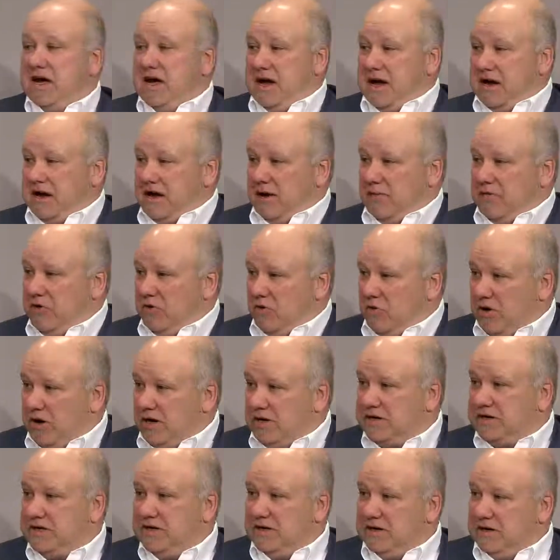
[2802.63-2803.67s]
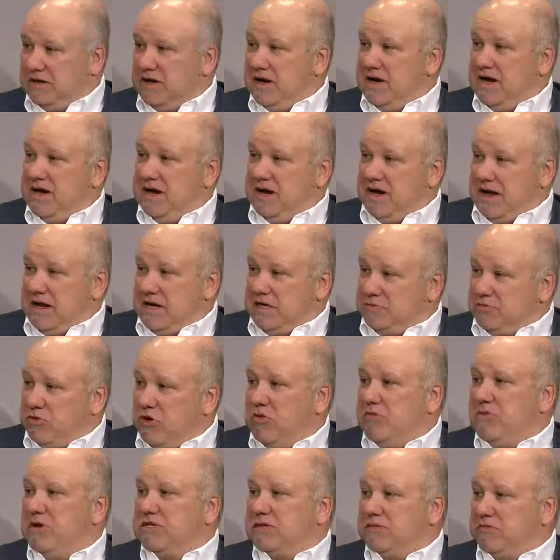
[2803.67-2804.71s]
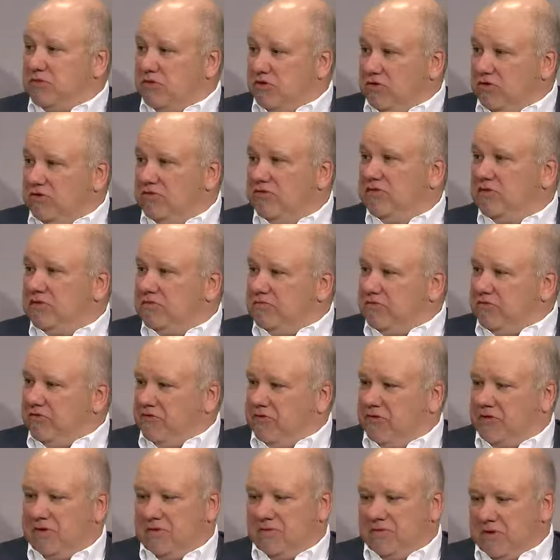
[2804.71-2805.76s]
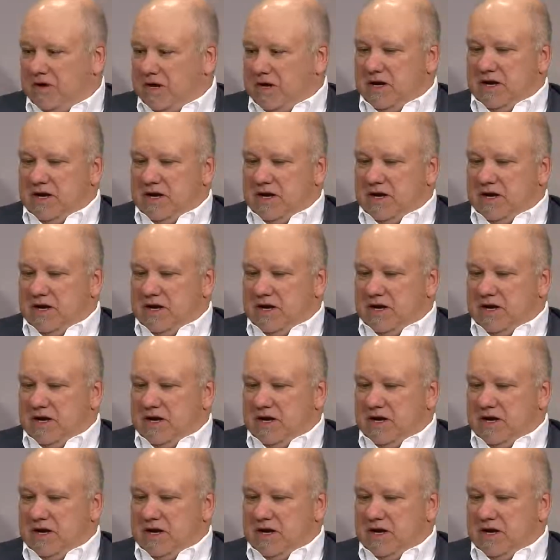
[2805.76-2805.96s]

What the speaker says: and come to us and get his permits approved for